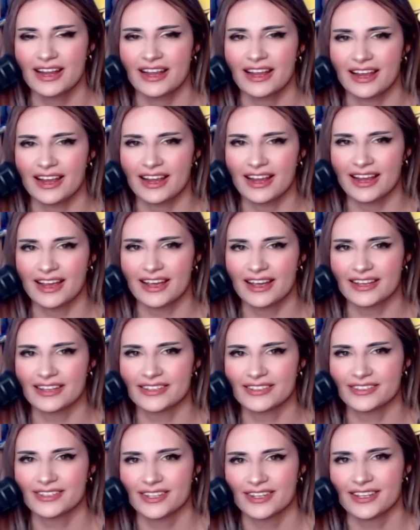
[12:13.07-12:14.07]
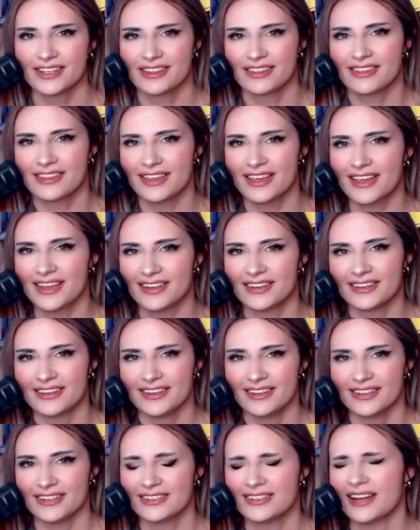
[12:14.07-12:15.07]
And then,
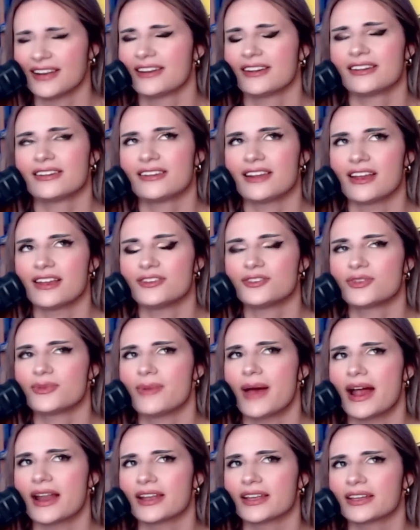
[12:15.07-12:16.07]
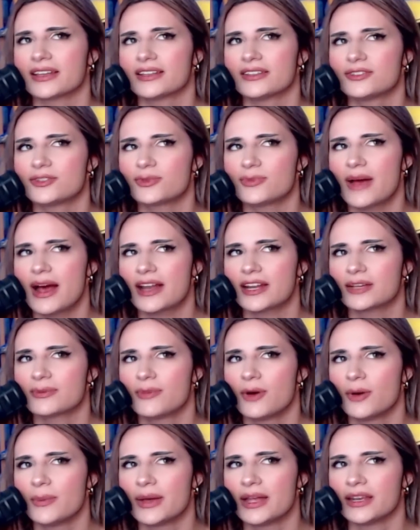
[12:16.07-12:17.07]
dramatic
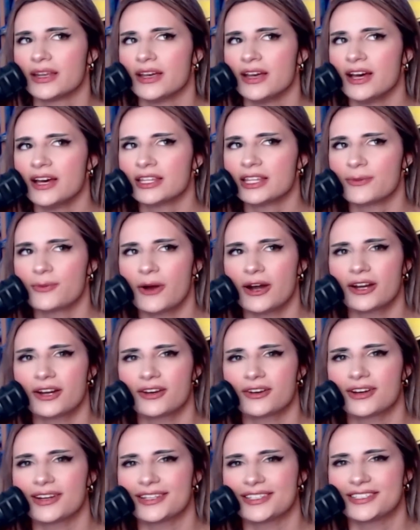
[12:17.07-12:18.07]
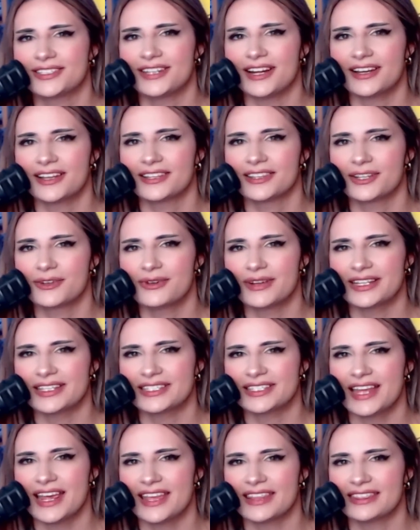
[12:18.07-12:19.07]
moment. The predator gets stuck in the
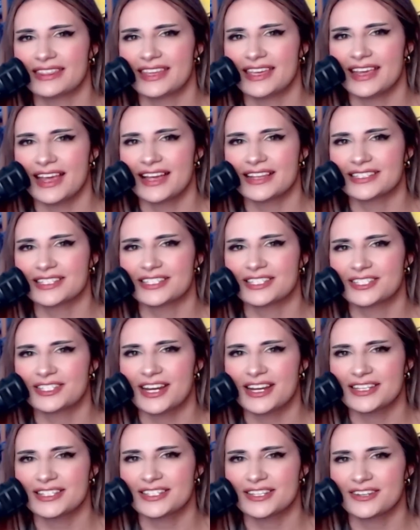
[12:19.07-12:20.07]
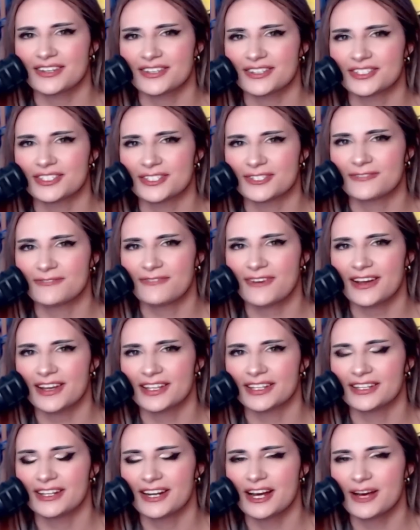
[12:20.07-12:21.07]
quicksand thing as it's chasing her and she's
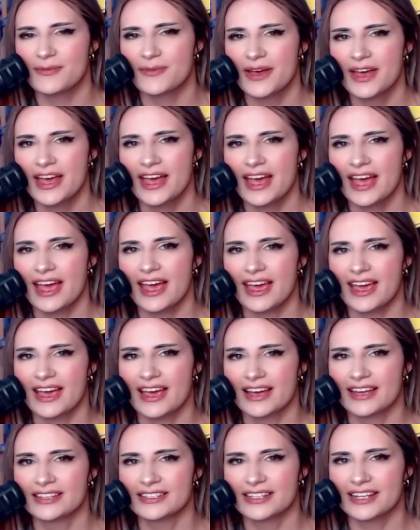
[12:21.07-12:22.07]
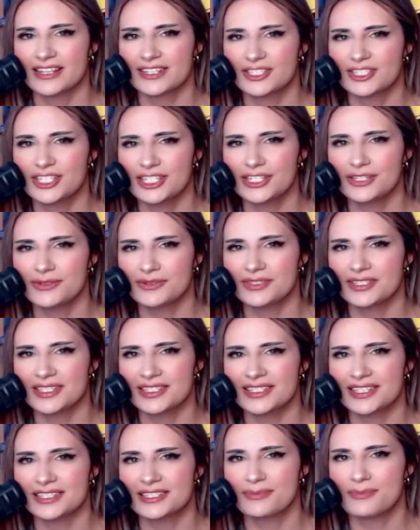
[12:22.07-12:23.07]
fucking it up. And she
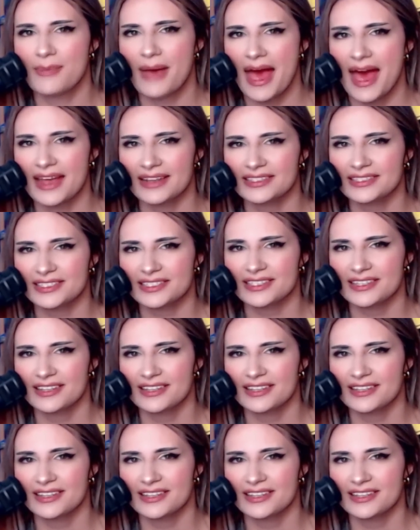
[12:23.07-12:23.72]
uses its mask